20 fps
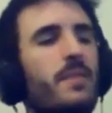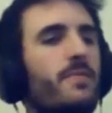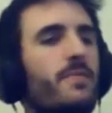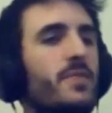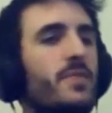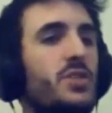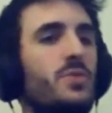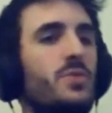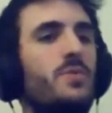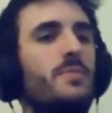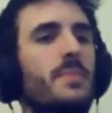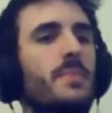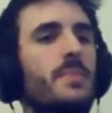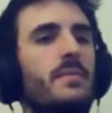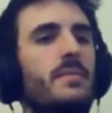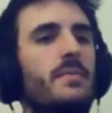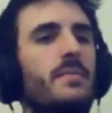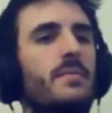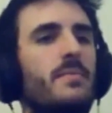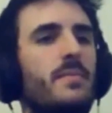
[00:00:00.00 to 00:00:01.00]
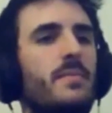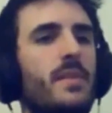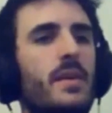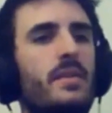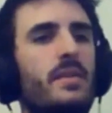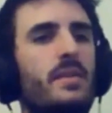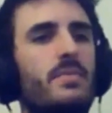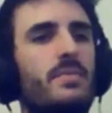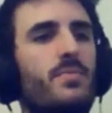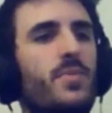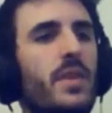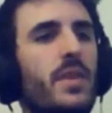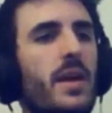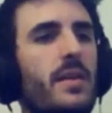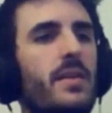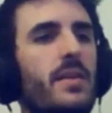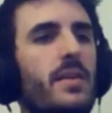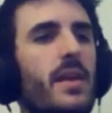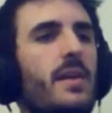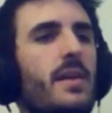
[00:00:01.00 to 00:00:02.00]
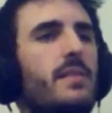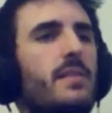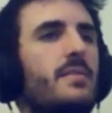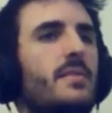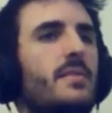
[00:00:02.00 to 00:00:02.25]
for sure, man, like without a doubt,